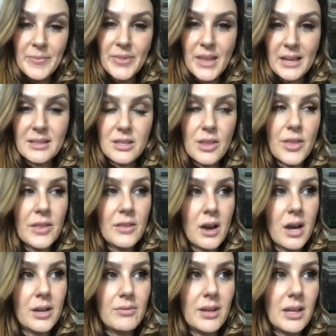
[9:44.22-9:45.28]
That's the thing that
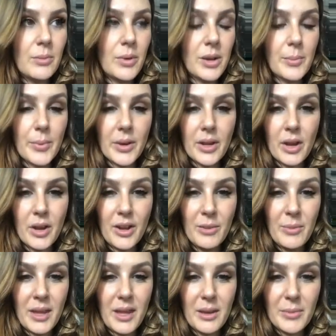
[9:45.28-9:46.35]
I really want to bring
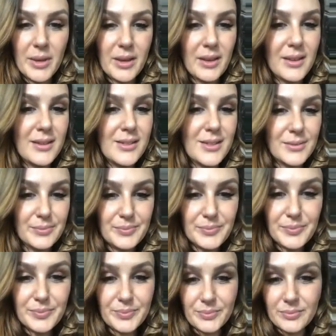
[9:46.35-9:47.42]
home here, because
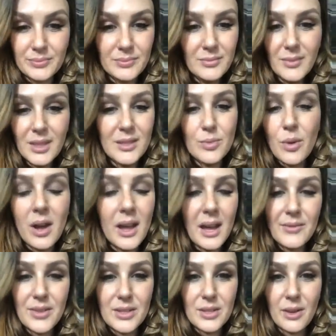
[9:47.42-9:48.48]
that's why I
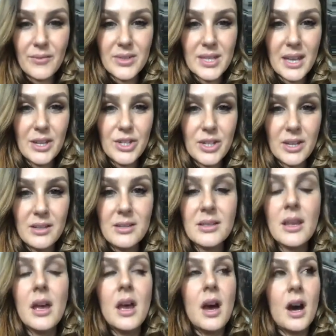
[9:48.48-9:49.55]
have these conversations.
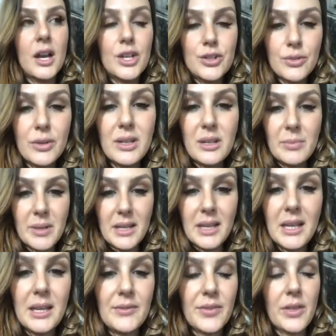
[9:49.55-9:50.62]
I truly
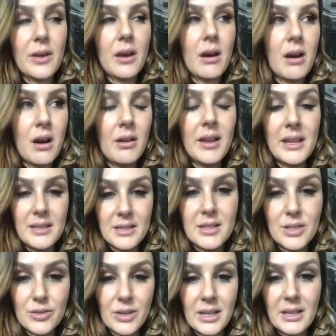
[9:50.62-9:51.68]
believe that our
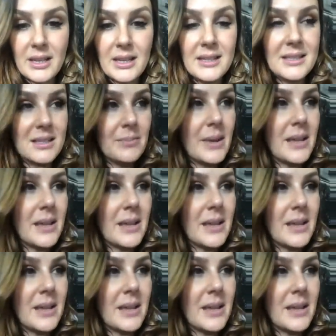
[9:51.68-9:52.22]
industry needs to